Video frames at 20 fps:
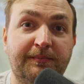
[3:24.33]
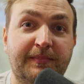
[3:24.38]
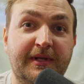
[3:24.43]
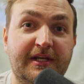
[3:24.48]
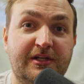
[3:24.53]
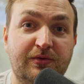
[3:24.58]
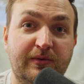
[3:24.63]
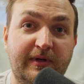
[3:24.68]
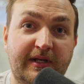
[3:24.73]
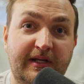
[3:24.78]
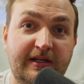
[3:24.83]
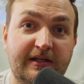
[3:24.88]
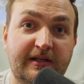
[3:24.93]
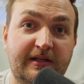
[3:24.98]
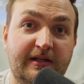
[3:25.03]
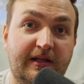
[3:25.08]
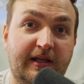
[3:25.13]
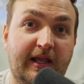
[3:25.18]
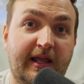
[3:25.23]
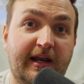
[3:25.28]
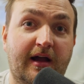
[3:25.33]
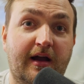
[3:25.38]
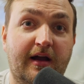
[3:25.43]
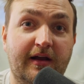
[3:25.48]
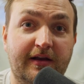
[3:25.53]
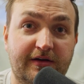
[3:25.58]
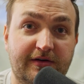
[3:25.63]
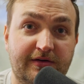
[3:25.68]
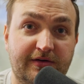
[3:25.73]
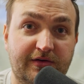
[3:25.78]
between an
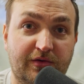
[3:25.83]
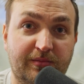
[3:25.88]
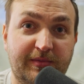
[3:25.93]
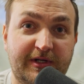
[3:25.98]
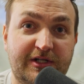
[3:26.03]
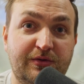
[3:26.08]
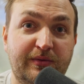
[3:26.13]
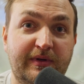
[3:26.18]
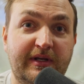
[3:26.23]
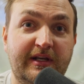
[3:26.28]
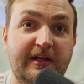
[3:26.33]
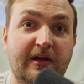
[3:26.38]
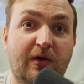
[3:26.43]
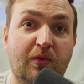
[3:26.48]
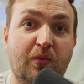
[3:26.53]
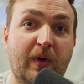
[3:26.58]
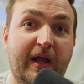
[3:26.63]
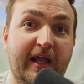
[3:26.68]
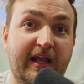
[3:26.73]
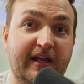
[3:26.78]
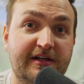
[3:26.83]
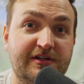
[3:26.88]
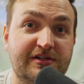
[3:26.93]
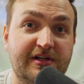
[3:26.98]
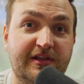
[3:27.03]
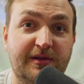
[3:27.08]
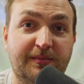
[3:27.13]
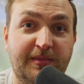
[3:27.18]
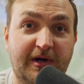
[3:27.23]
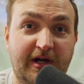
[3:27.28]
iron or between a wedge
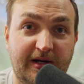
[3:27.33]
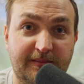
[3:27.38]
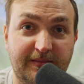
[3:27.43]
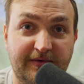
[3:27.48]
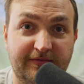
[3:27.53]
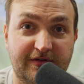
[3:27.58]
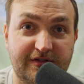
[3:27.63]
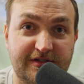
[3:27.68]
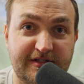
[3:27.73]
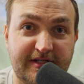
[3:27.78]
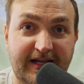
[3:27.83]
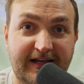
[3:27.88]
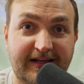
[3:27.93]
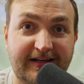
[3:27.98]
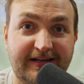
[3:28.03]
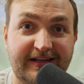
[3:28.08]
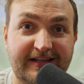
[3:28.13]
in the bottom of your set,